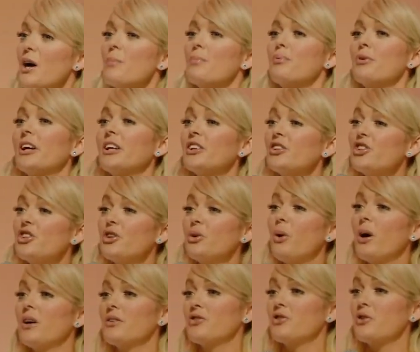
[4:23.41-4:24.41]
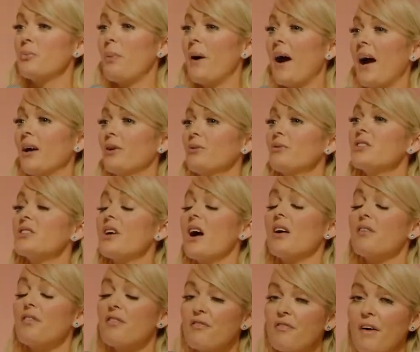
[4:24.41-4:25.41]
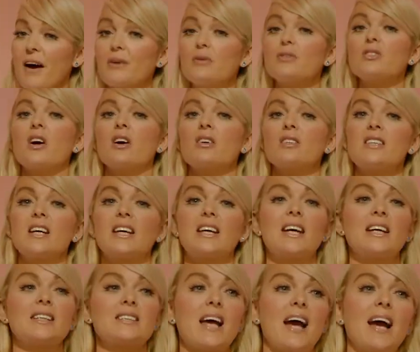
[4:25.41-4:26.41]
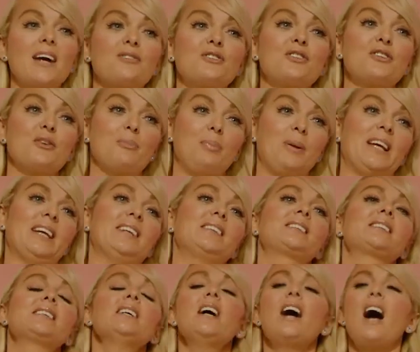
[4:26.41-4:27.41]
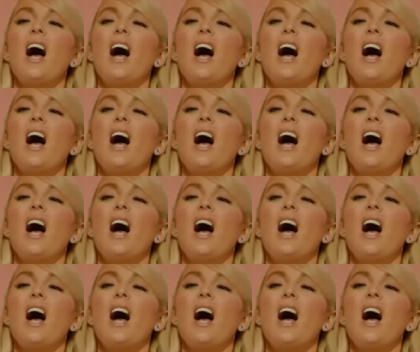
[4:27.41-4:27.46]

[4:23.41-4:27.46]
bring £200, I've found our ticket out of the police.